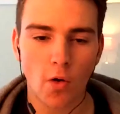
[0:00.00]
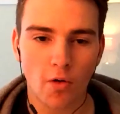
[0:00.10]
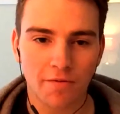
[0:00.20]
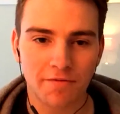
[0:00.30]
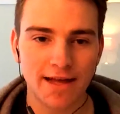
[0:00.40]

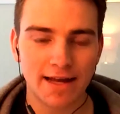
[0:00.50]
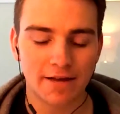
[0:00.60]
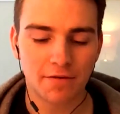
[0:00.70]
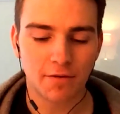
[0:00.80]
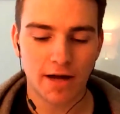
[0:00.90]
and feeling
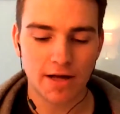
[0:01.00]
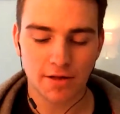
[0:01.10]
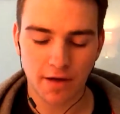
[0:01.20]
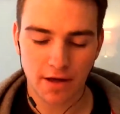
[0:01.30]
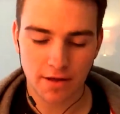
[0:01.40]
for the Rangers
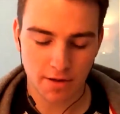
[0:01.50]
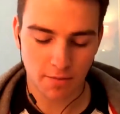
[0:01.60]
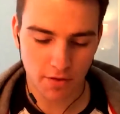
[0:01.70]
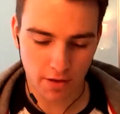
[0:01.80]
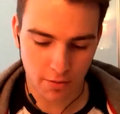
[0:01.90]
fans, but
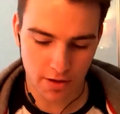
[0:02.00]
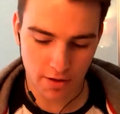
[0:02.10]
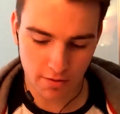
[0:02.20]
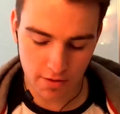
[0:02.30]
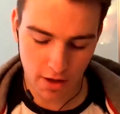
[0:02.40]
sometimes we just,
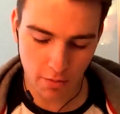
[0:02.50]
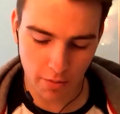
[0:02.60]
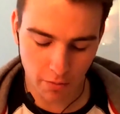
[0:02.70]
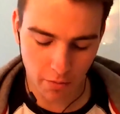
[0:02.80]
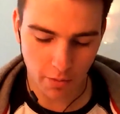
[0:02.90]
we
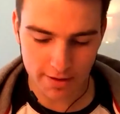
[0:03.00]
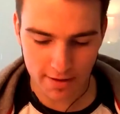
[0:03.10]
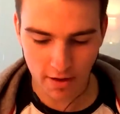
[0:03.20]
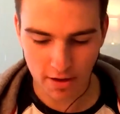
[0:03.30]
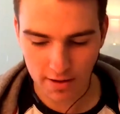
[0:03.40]
want to
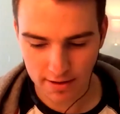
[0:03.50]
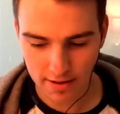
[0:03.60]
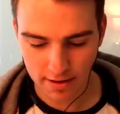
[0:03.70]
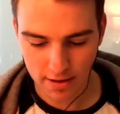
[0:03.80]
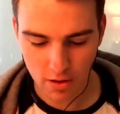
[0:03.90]
discuss things
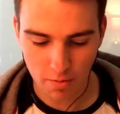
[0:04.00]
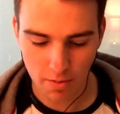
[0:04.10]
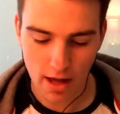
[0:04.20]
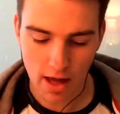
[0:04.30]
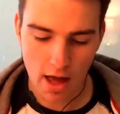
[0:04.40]
as they should
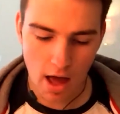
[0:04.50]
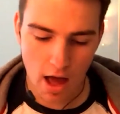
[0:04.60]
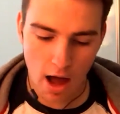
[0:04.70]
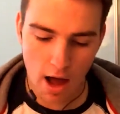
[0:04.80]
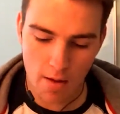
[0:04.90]
be.
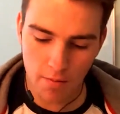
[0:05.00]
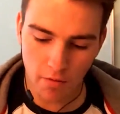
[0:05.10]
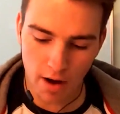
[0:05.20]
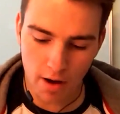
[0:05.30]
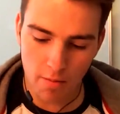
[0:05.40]

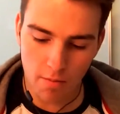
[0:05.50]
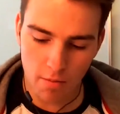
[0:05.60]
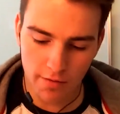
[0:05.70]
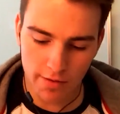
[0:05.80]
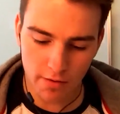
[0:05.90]
Right,
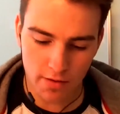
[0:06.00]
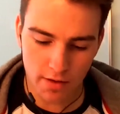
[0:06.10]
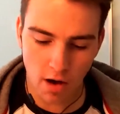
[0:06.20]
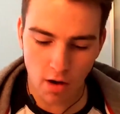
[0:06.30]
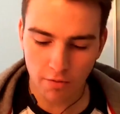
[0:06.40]
moving on to
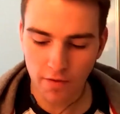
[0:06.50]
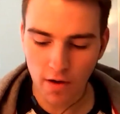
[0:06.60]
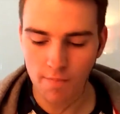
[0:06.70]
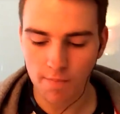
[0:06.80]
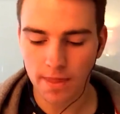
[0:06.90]
the Old
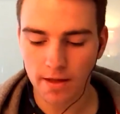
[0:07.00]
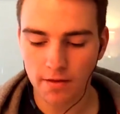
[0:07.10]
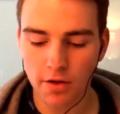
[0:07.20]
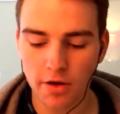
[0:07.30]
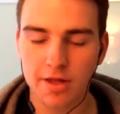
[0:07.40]
Firm.
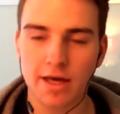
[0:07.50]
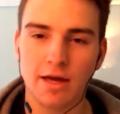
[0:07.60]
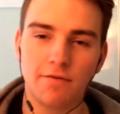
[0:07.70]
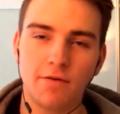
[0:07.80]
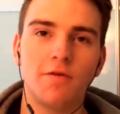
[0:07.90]
New Year's
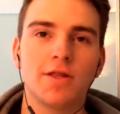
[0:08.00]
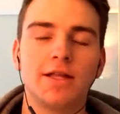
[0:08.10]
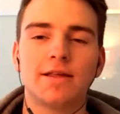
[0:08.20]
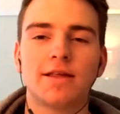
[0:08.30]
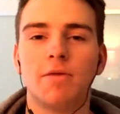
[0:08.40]
Eve, obviously
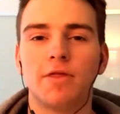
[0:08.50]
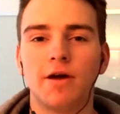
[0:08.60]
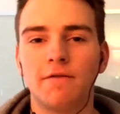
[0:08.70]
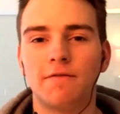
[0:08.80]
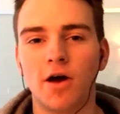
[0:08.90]
December
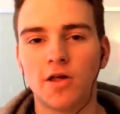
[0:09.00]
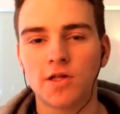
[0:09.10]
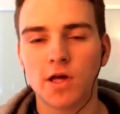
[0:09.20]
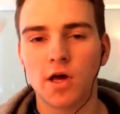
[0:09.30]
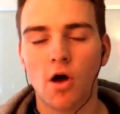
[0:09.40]
31st.
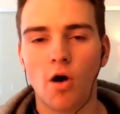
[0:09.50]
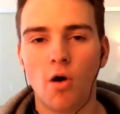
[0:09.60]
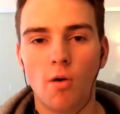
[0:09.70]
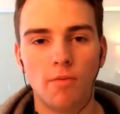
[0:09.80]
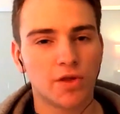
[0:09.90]

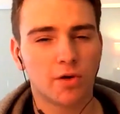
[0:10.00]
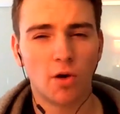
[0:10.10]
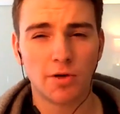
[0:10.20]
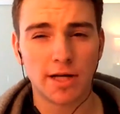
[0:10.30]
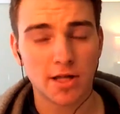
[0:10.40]

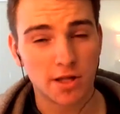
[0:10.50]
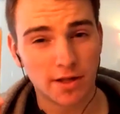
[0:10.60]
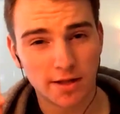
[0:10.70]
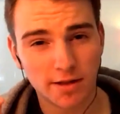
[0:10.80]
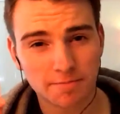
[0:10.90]
Score predictions.